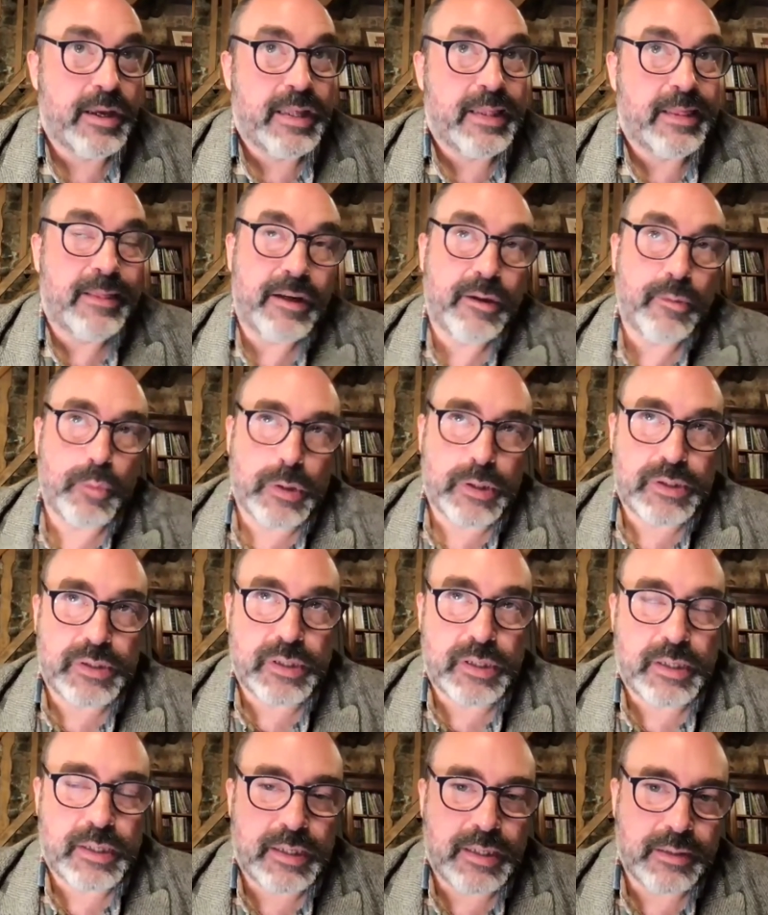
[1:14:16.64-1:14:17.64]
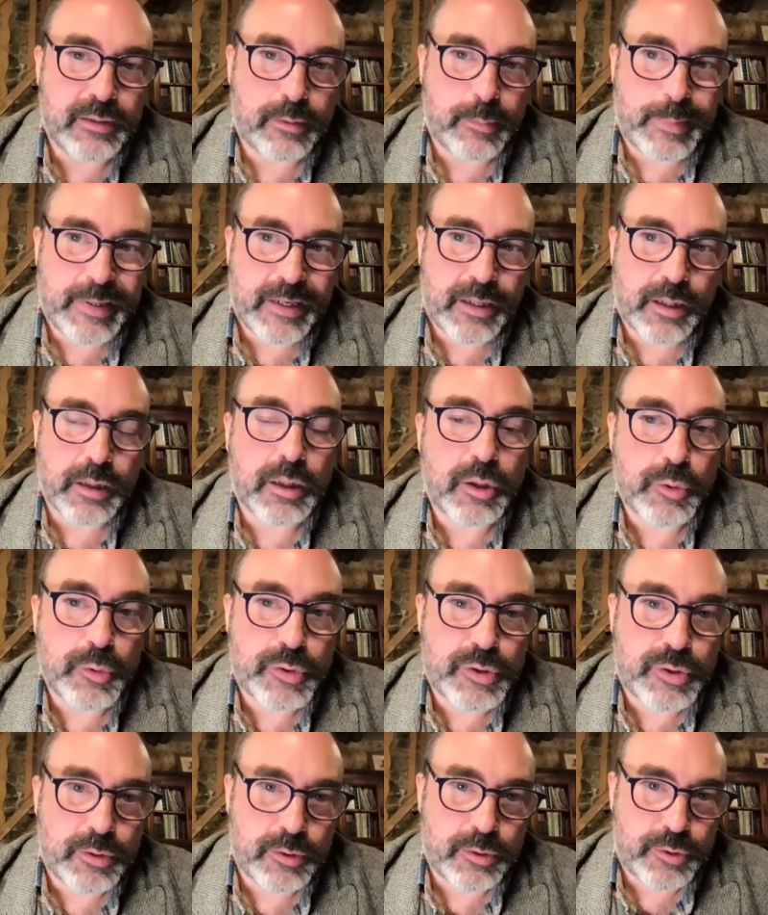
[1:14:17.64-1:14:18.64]
that was a little bit
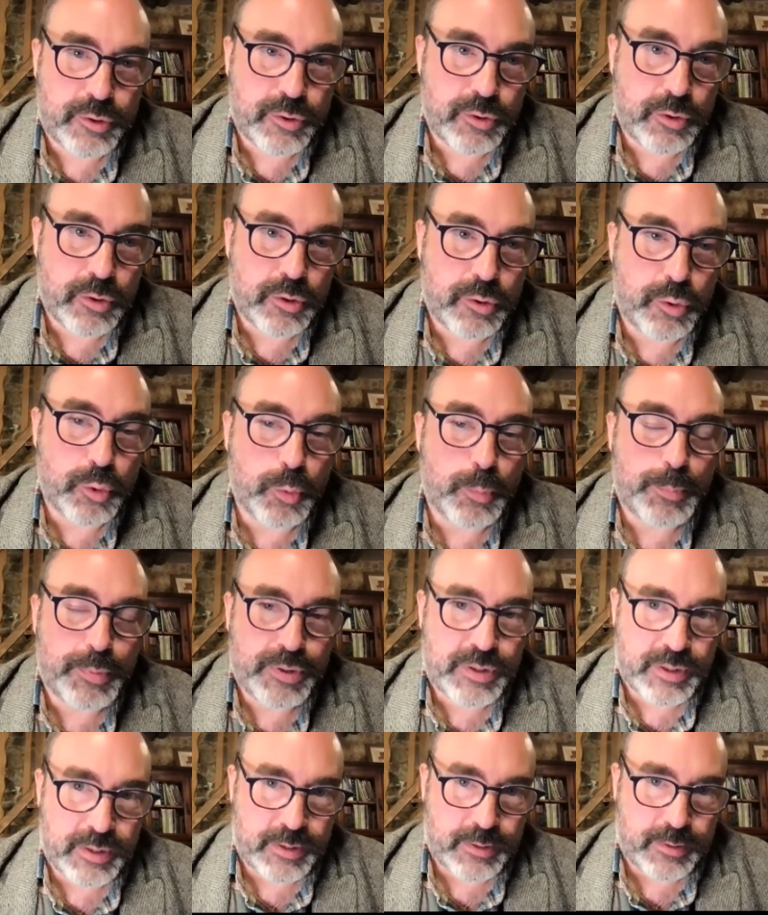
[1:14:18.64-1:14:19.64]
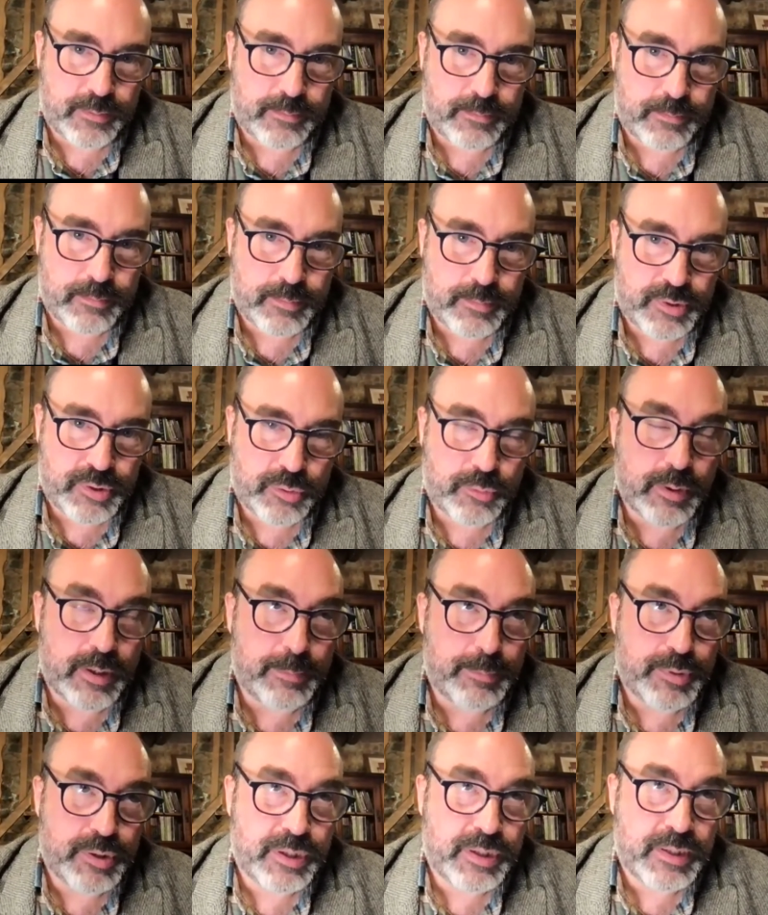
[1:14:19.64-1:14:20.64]
closer to the Gupta
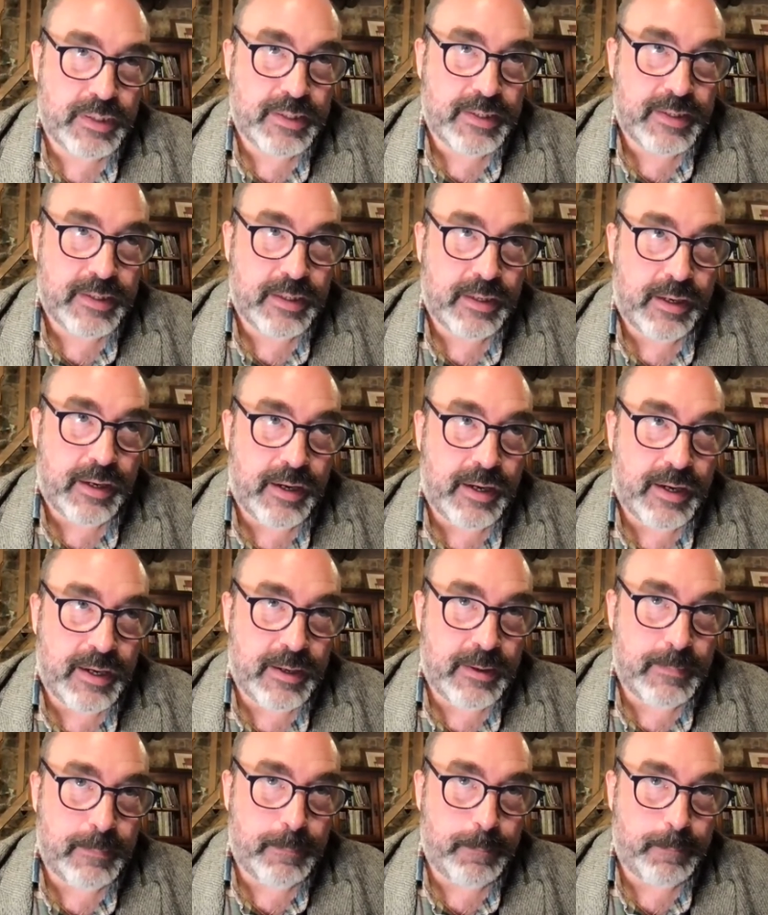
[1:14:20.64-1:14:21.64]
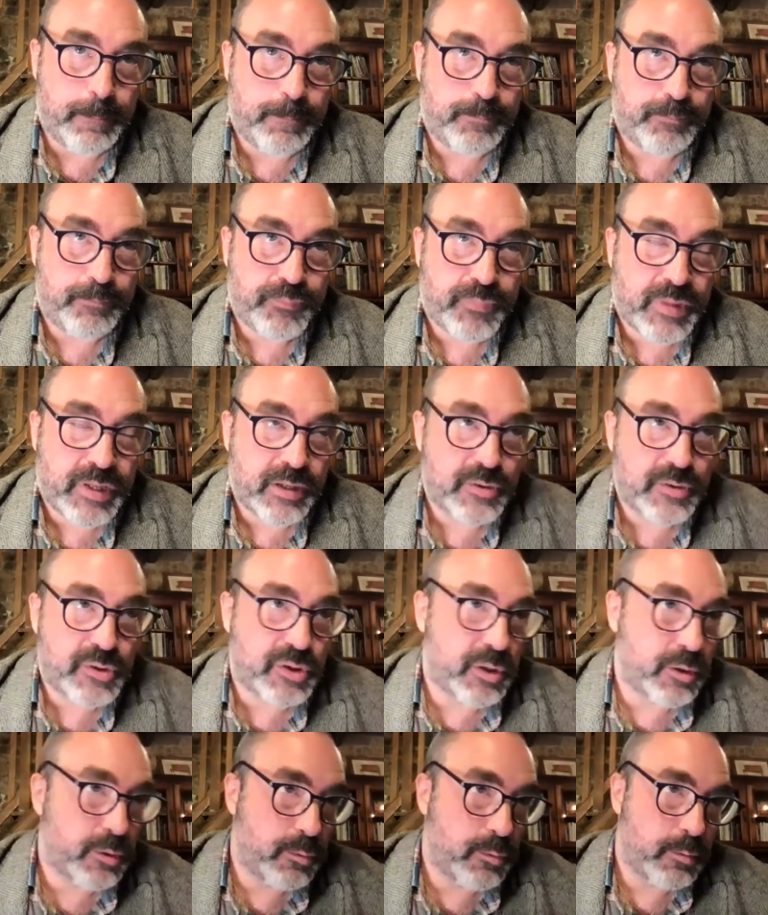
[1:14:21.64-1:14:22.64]
script.
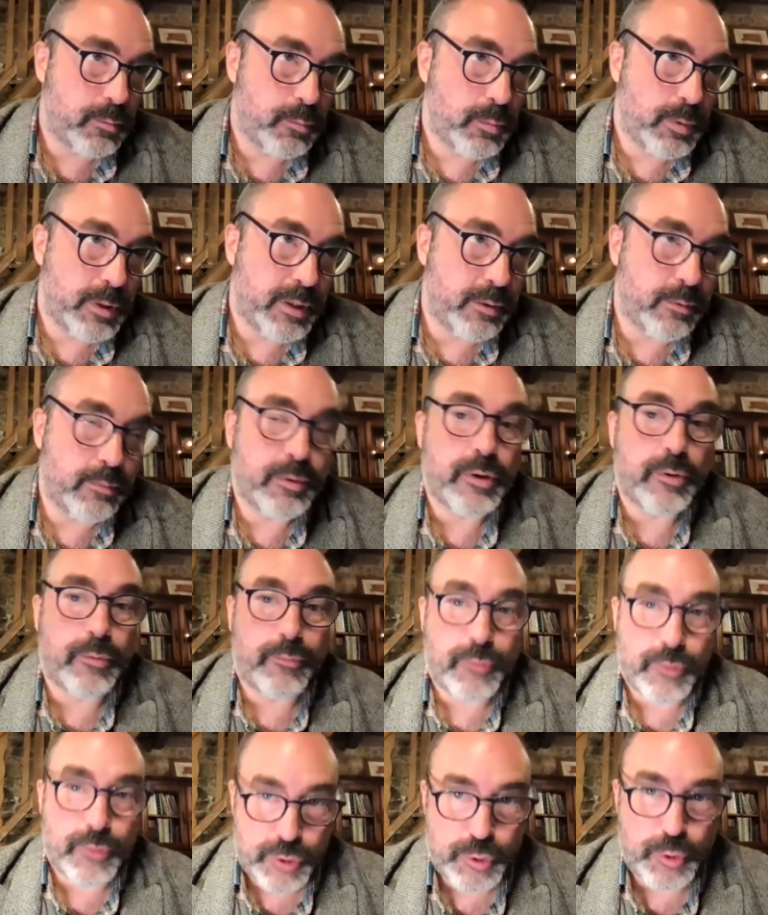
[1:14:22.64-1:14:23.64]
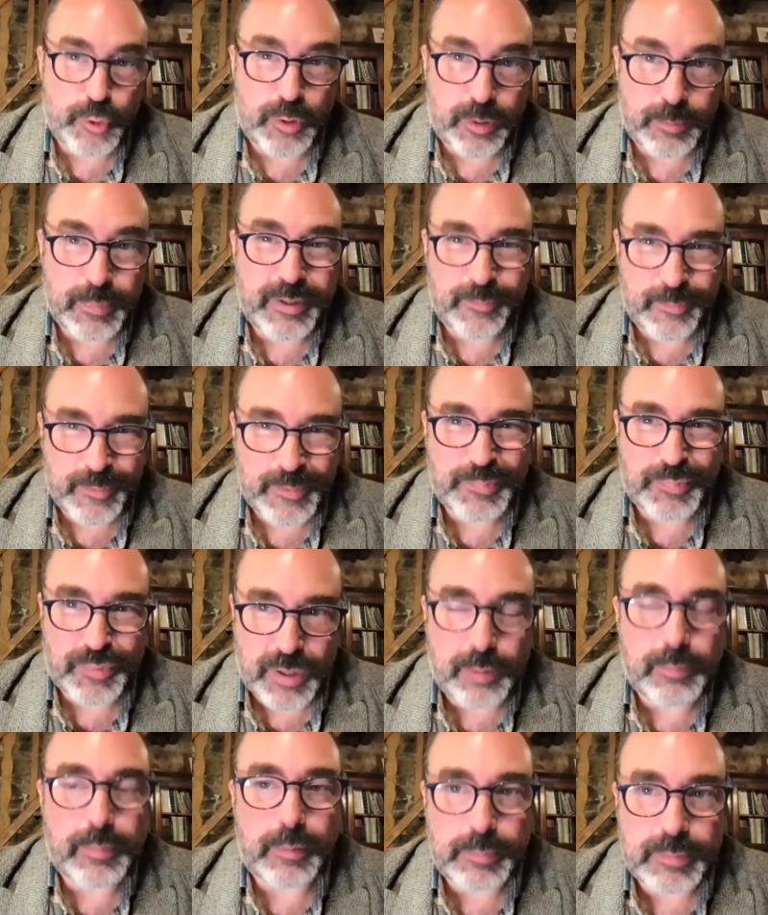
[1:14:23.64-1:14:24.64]
So we don't know for sure, but it was
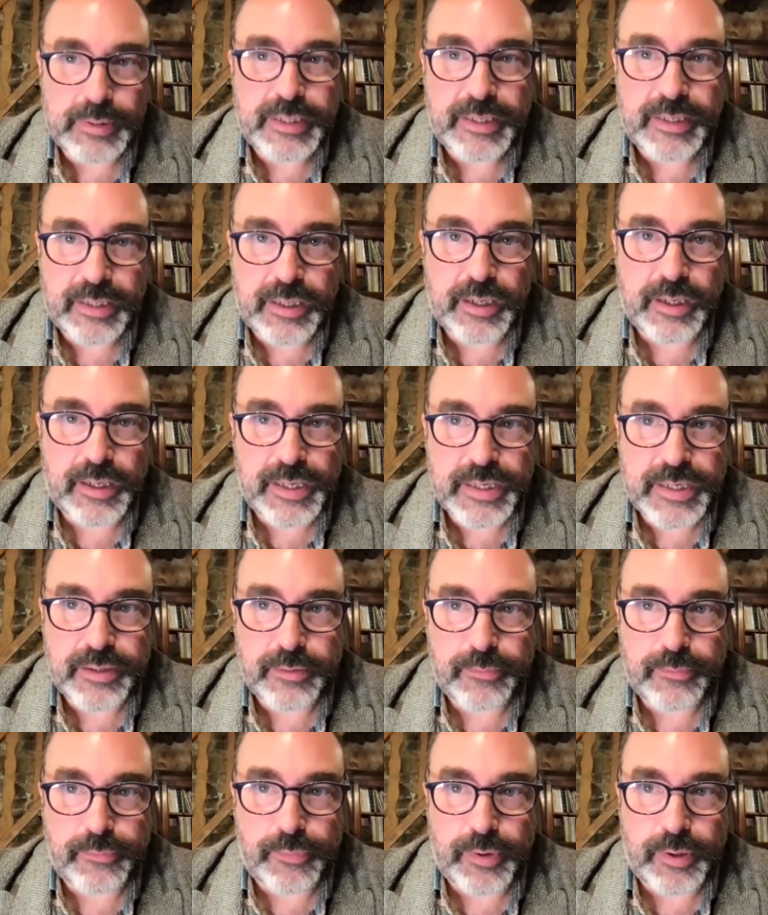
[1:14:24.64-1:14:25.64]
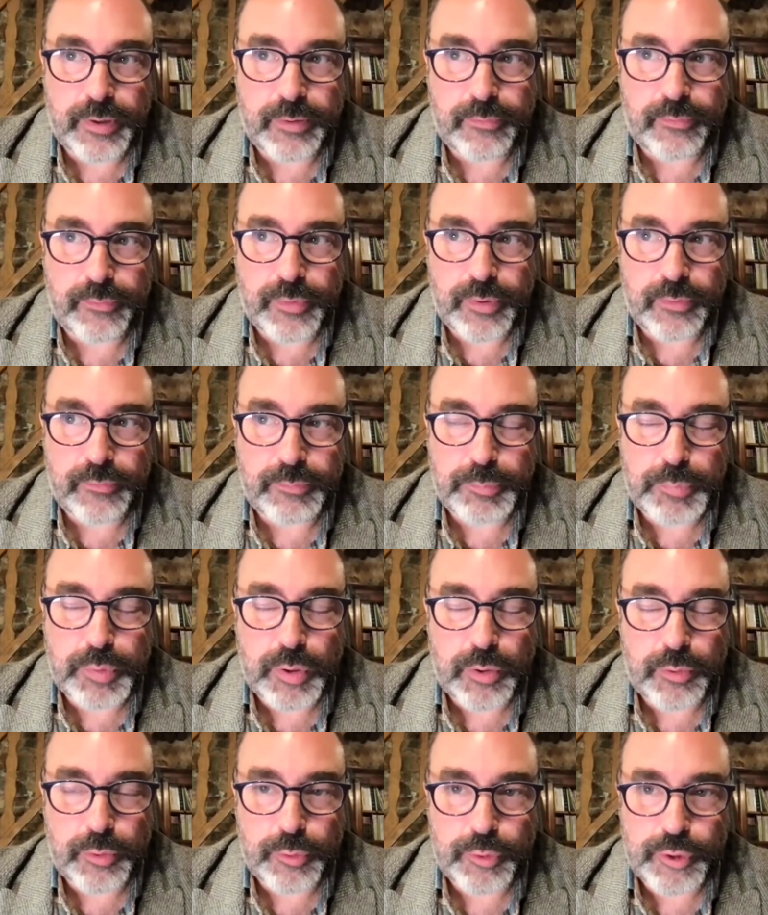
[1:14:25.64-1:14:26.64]
probably a kind of
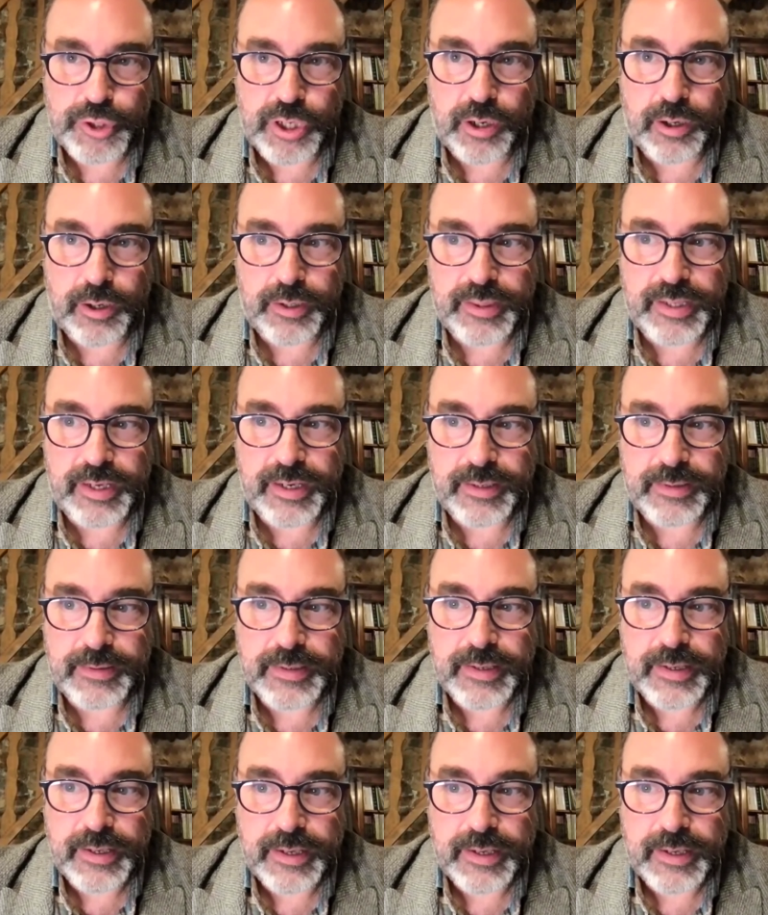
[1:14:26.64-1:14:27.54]
Proto-Sharada.